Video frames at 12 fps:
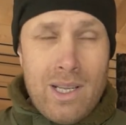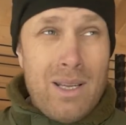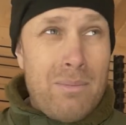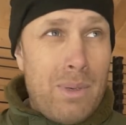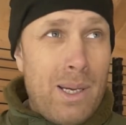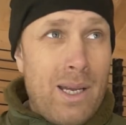
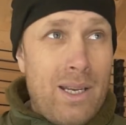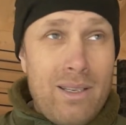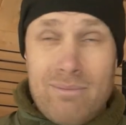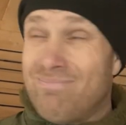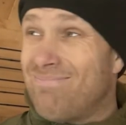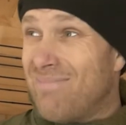but
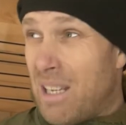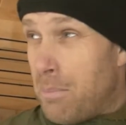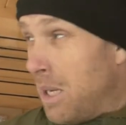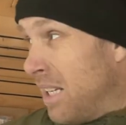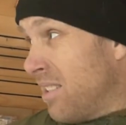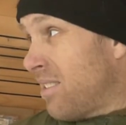that
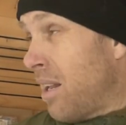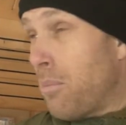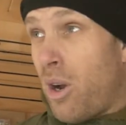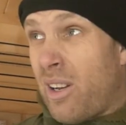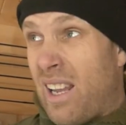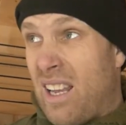means
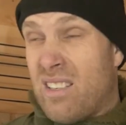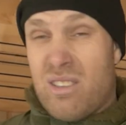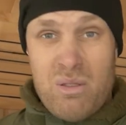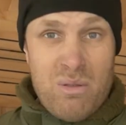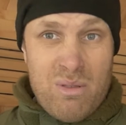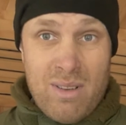Denmark has
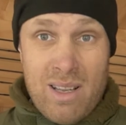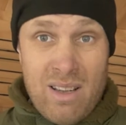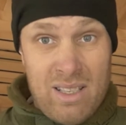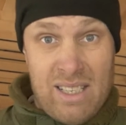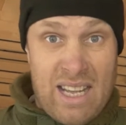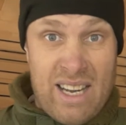to
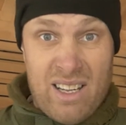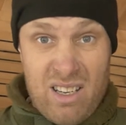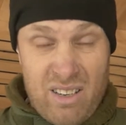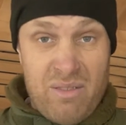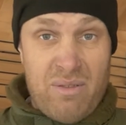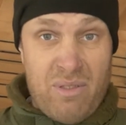kind of
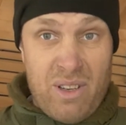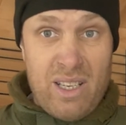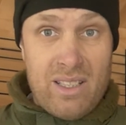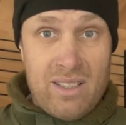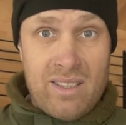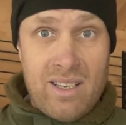
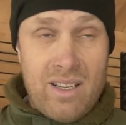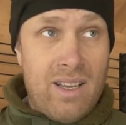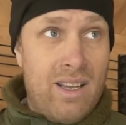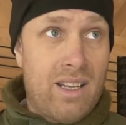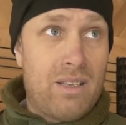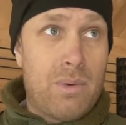unfreeze.
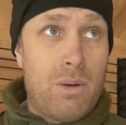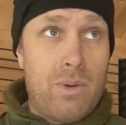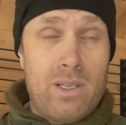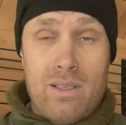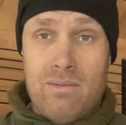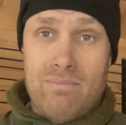At the
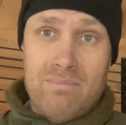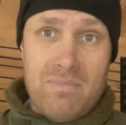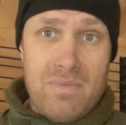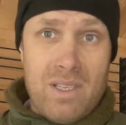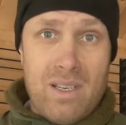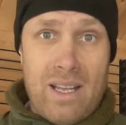moment,
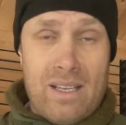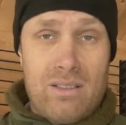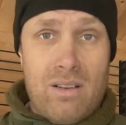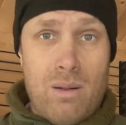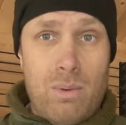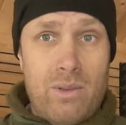the next
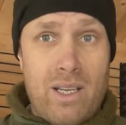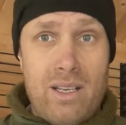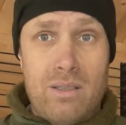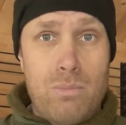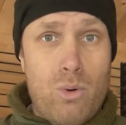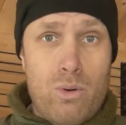couple of
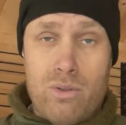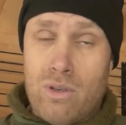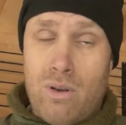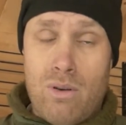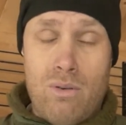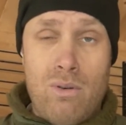days, more
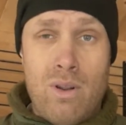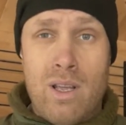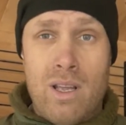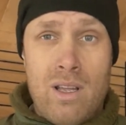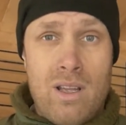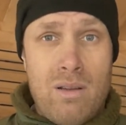snow,
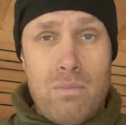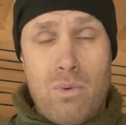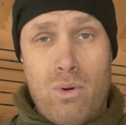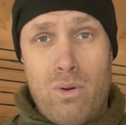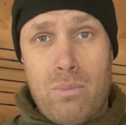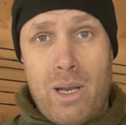
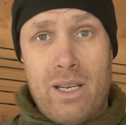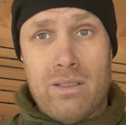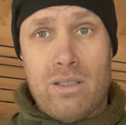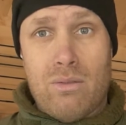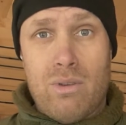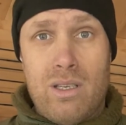more minus
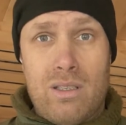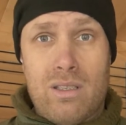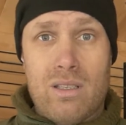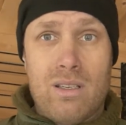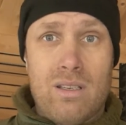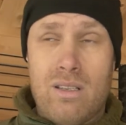
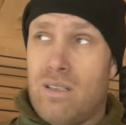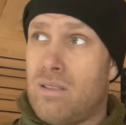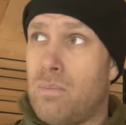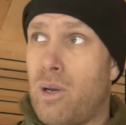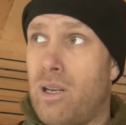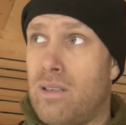degrees. It's
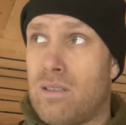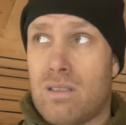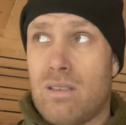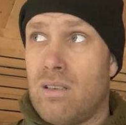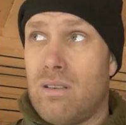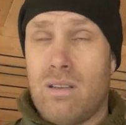
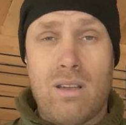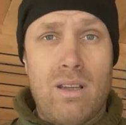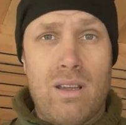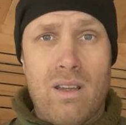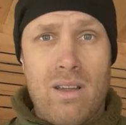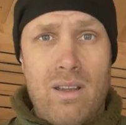minus
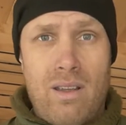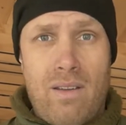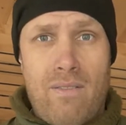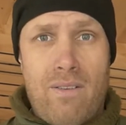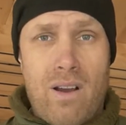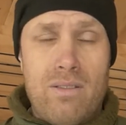
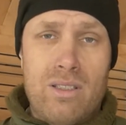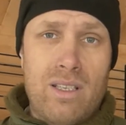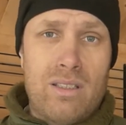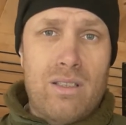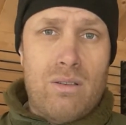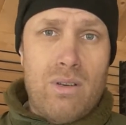five,
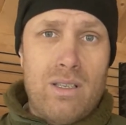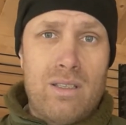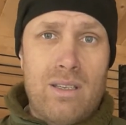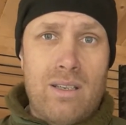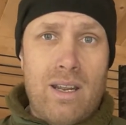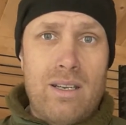six degrees
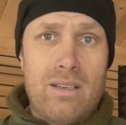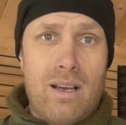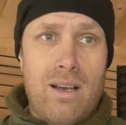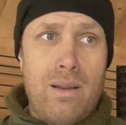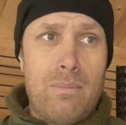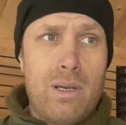
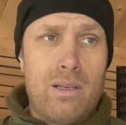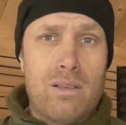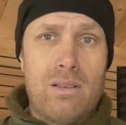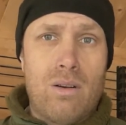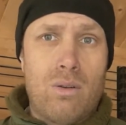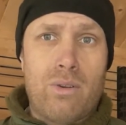daytime and
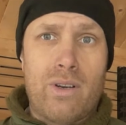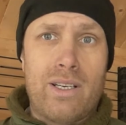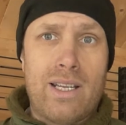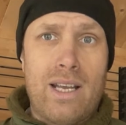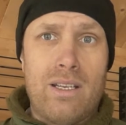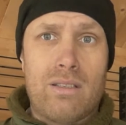colder at
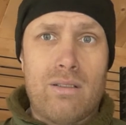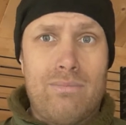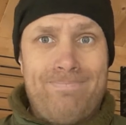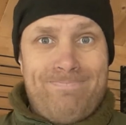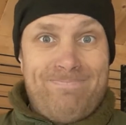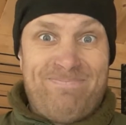night, so
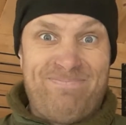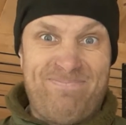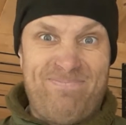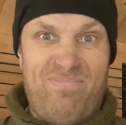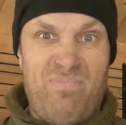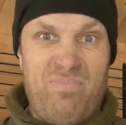
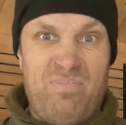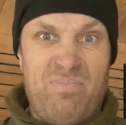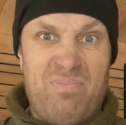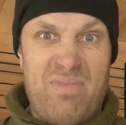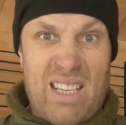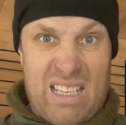
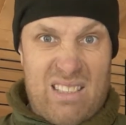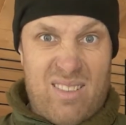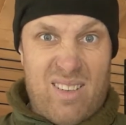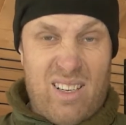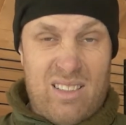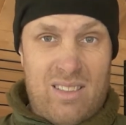that
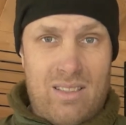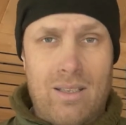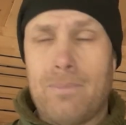sucks.